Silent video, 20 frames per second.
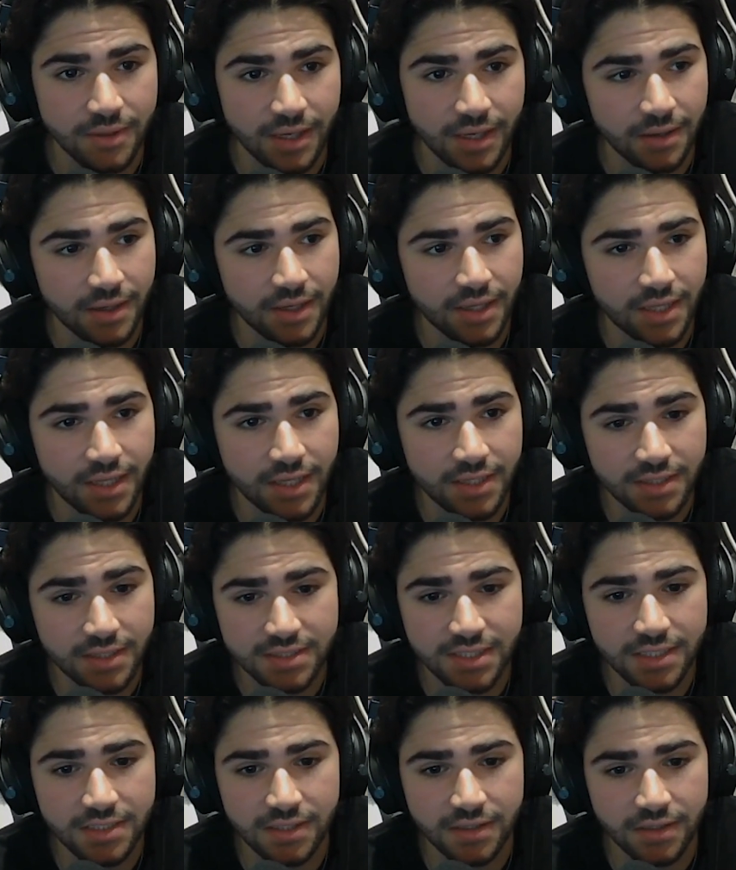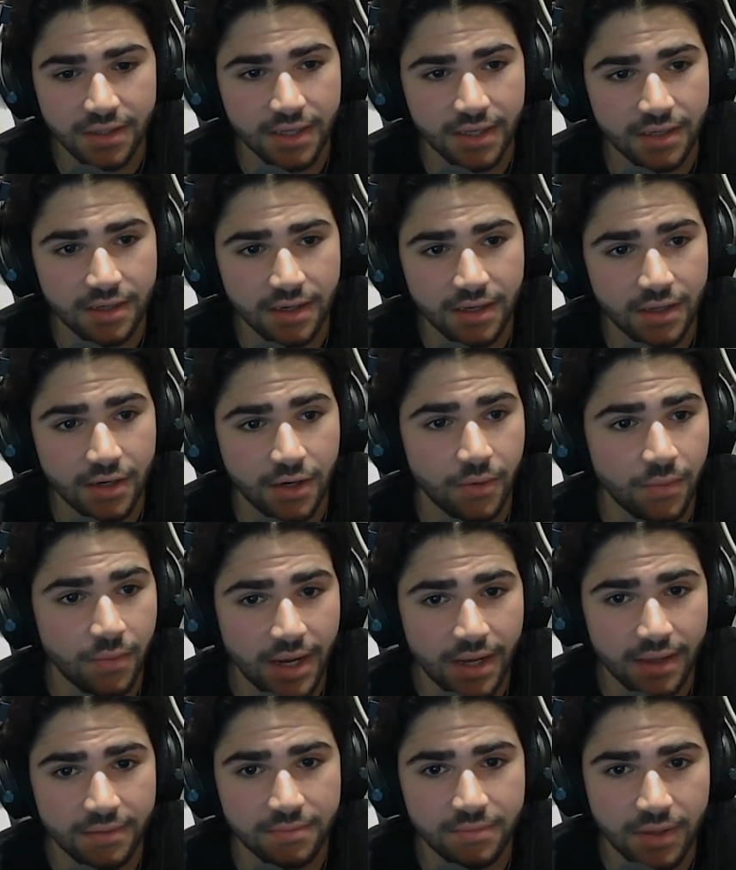In the sense that, like,
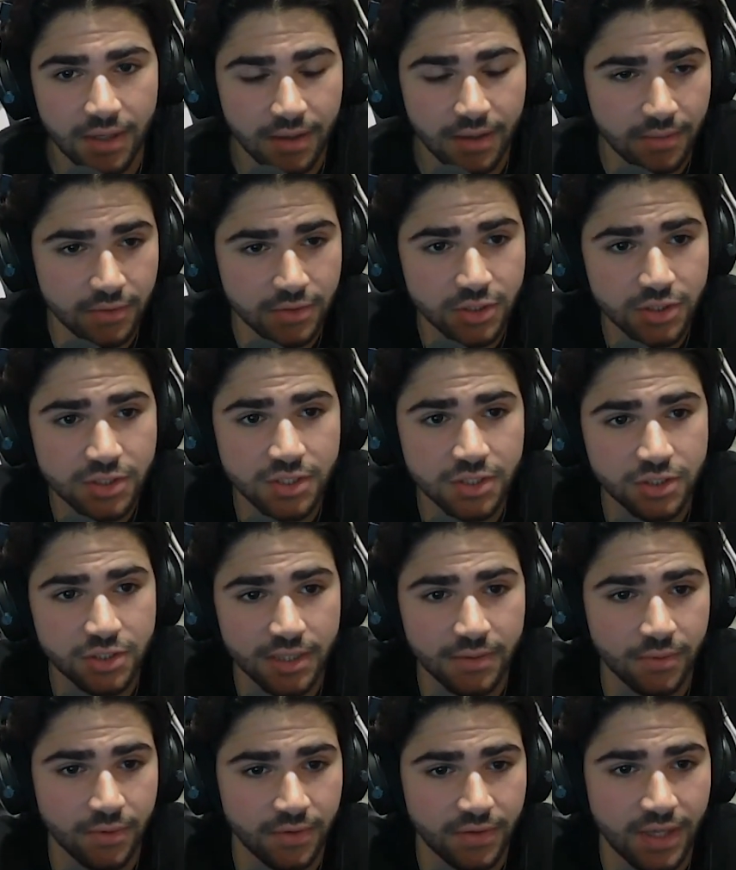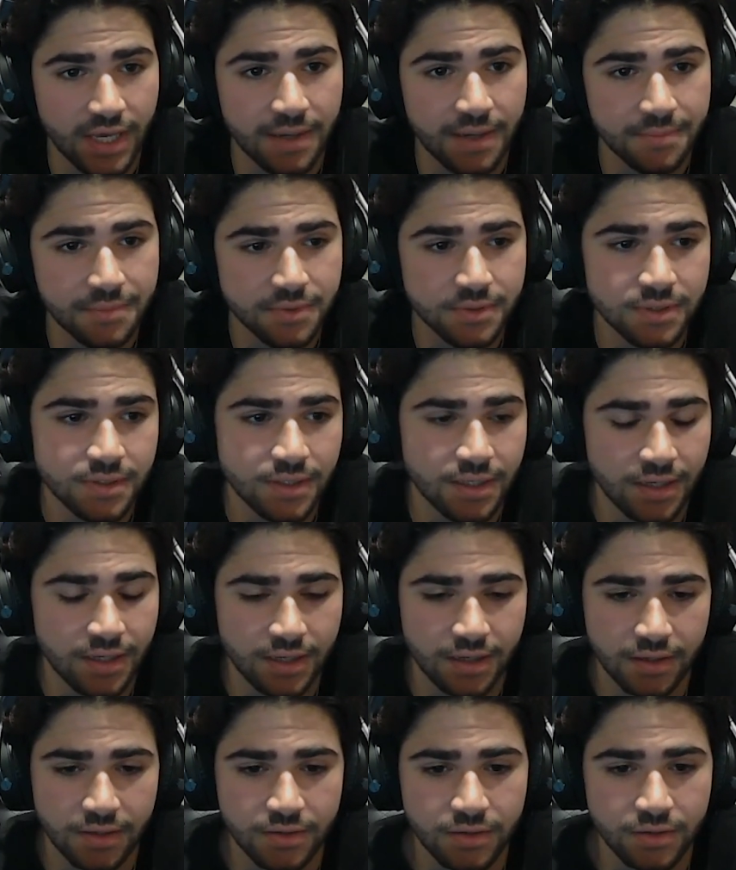I just in general in the apps,
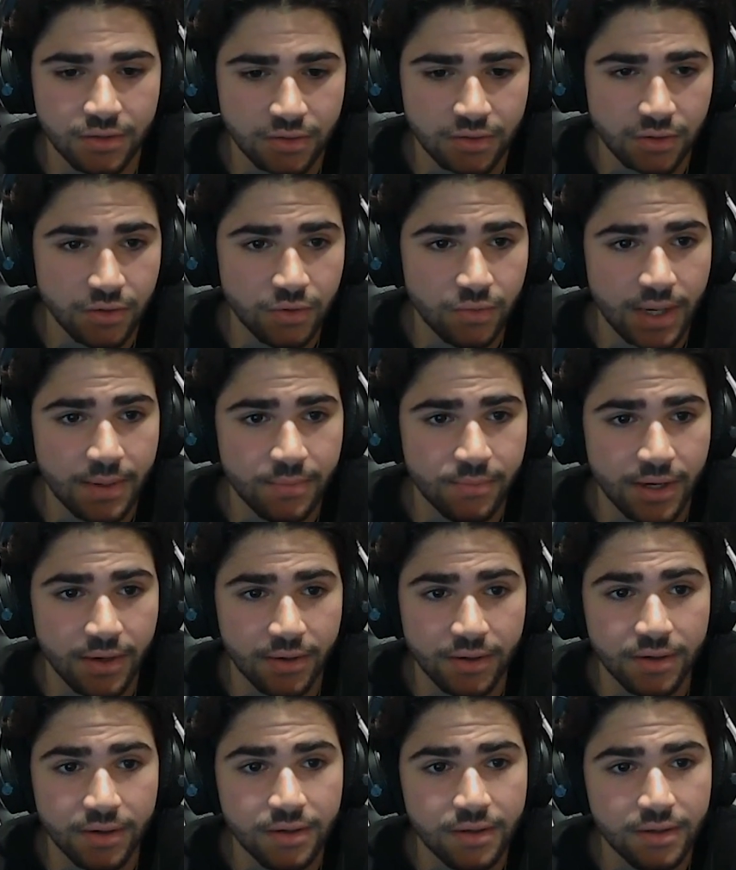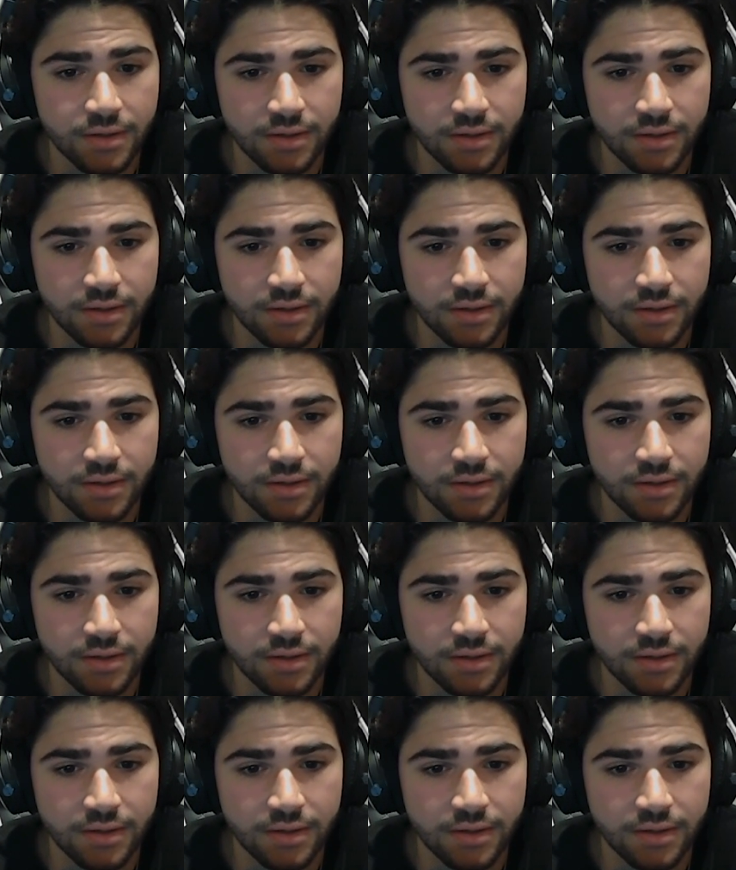the new app router,